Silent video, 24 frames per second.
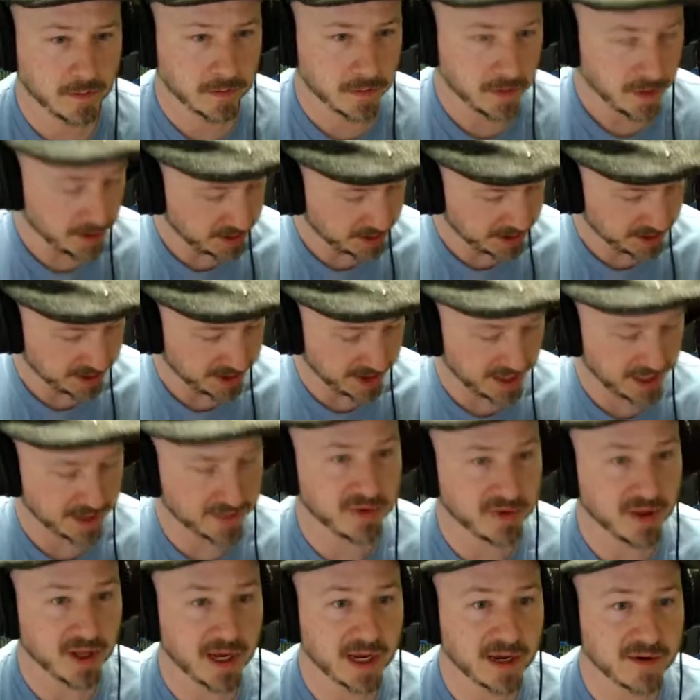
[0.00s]
These did not
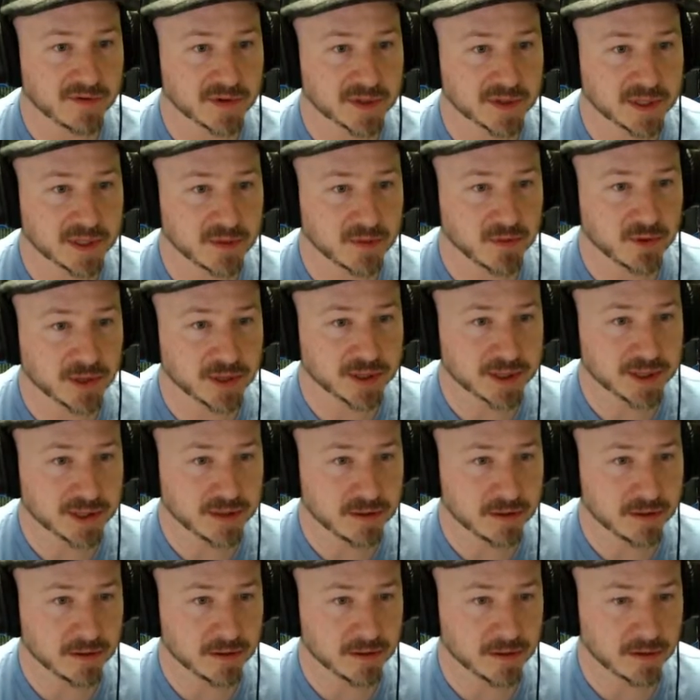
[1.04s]
apply for some
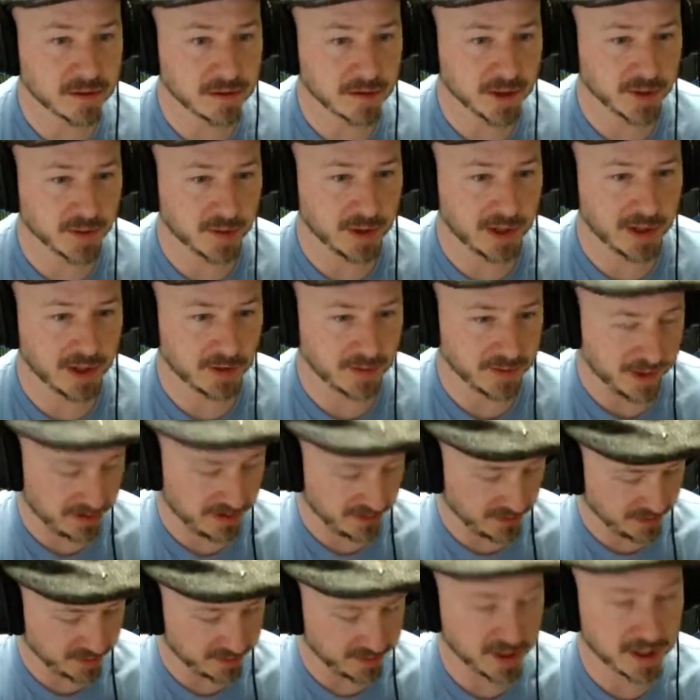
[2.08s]
reason. There we go, now
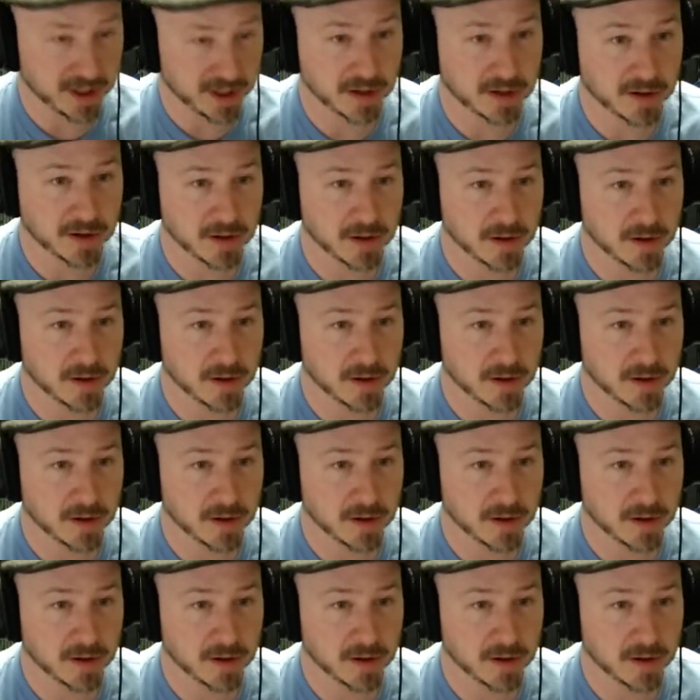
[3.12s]
they're applying.